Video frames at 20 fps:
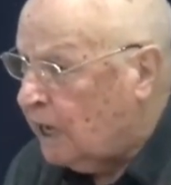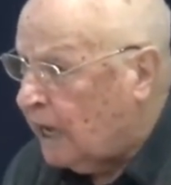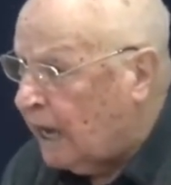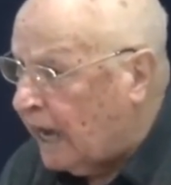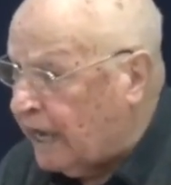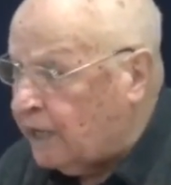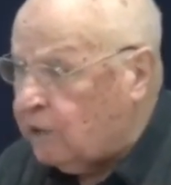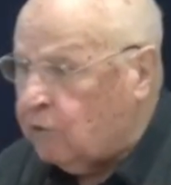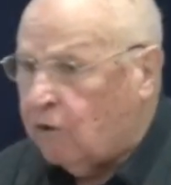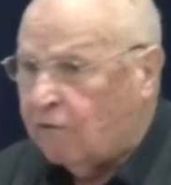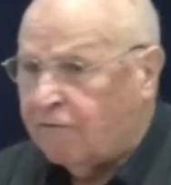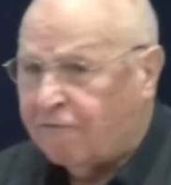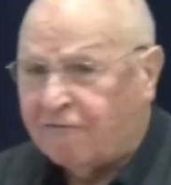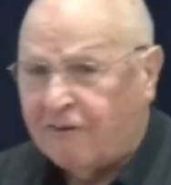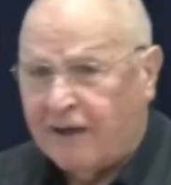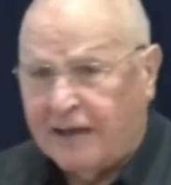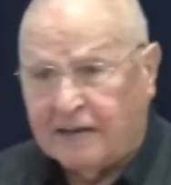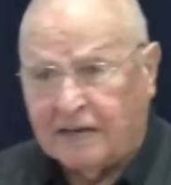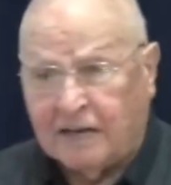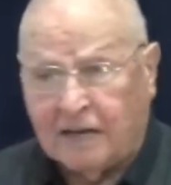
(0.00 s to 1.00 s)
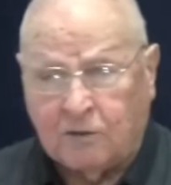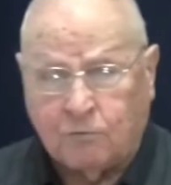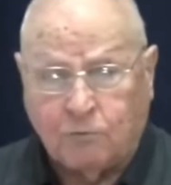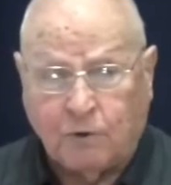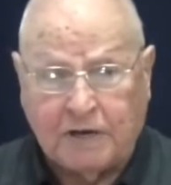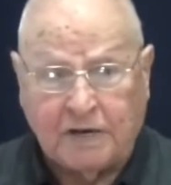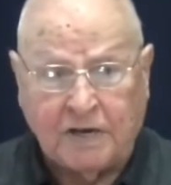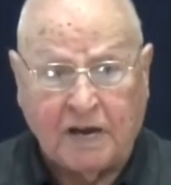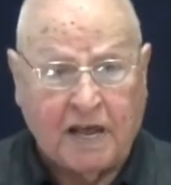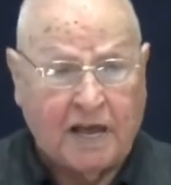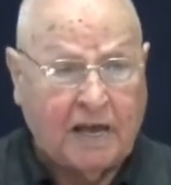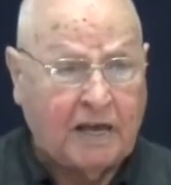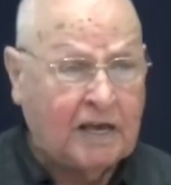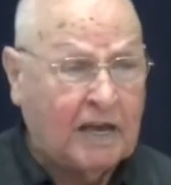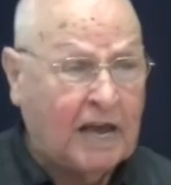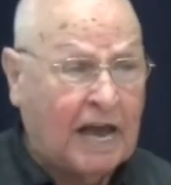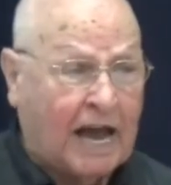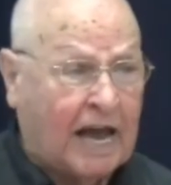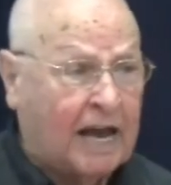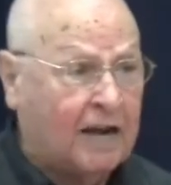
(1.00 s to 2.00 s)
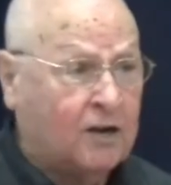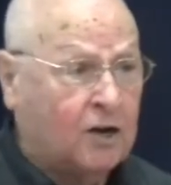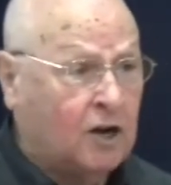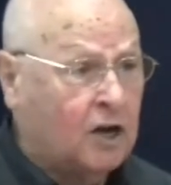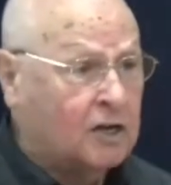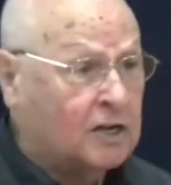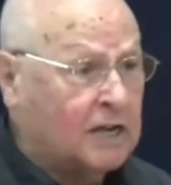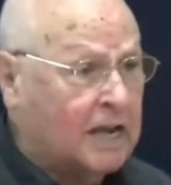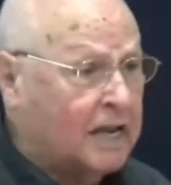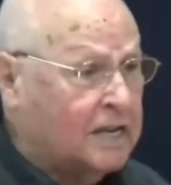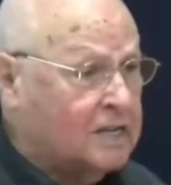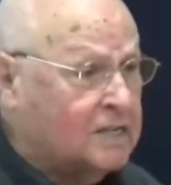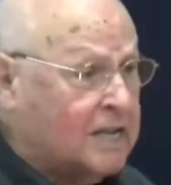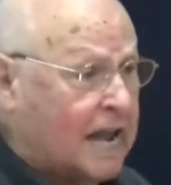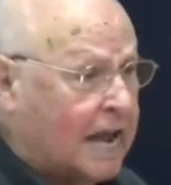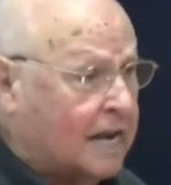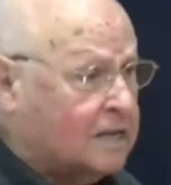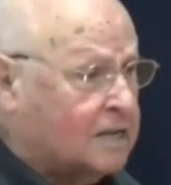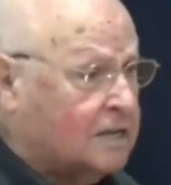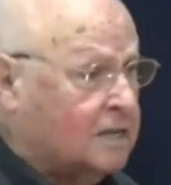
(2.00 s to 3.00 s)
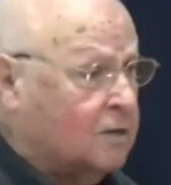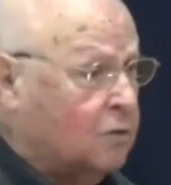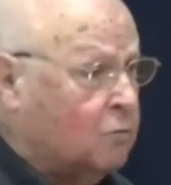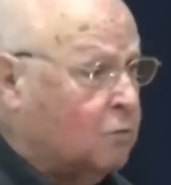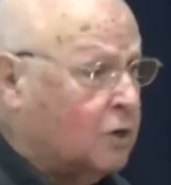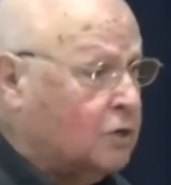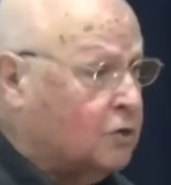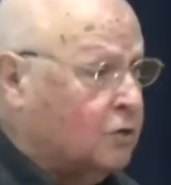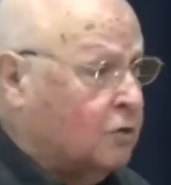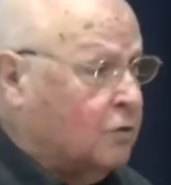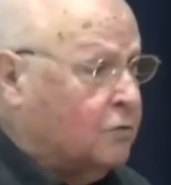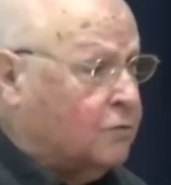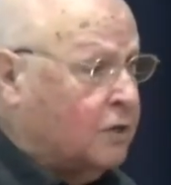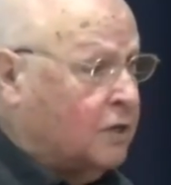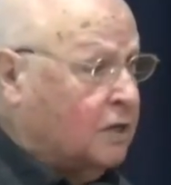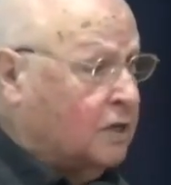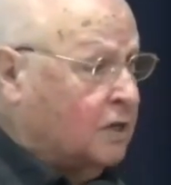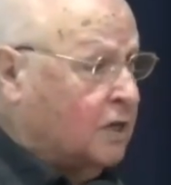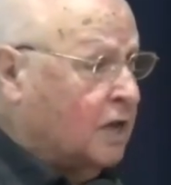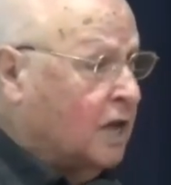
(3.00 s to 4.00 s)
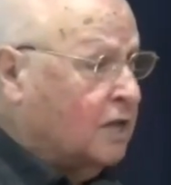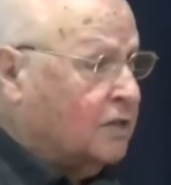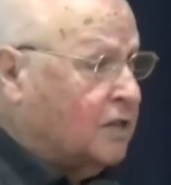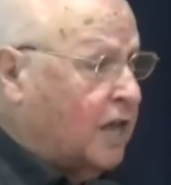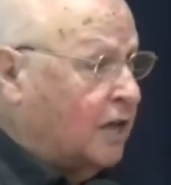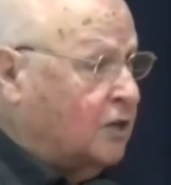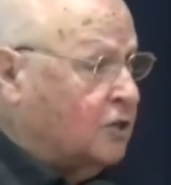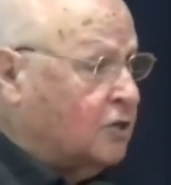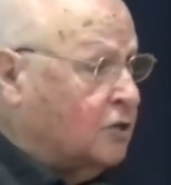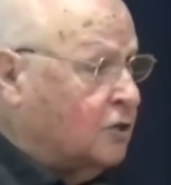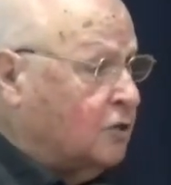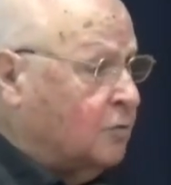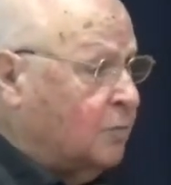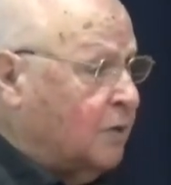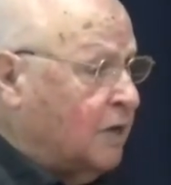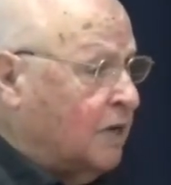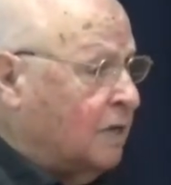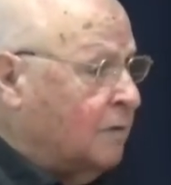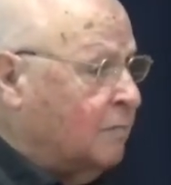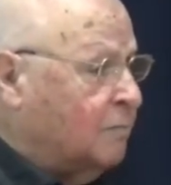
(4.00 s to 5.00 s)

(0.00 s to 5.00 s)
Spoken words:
Are you offended when they are not exactly what you think they should be?